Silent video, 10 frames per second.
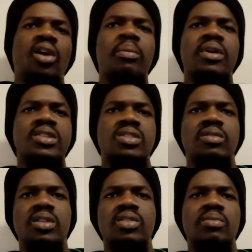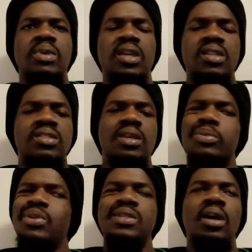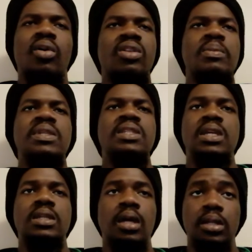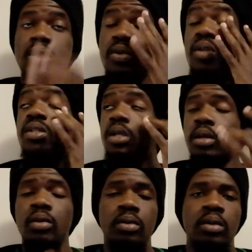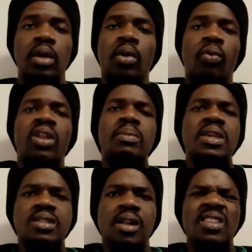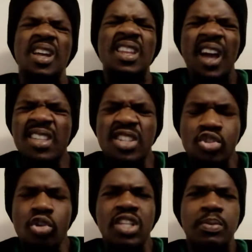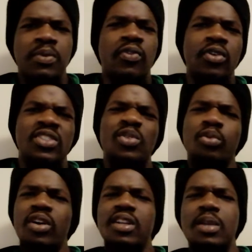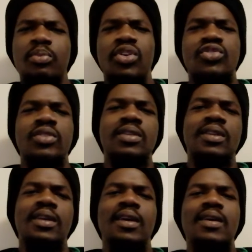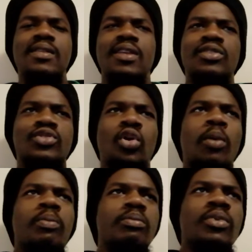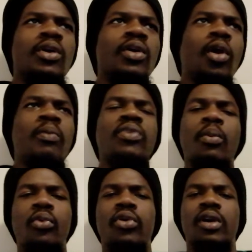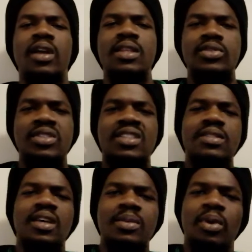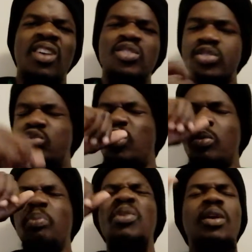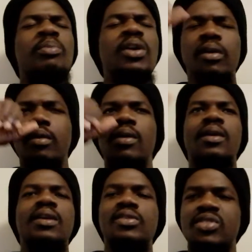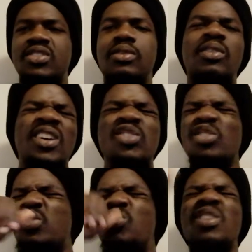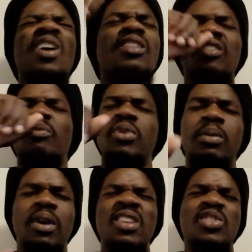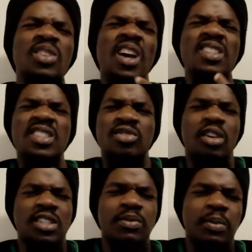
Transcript: come on Sunday to make his debut. He's not going to be saying that. He's going to say, you know, well, he basically says, and he has this raspy voice, you know, one of them brethren that just come from work and he just sits at the bar, just drink beer. He just sit down and just drink a lot of beer, man. So he has this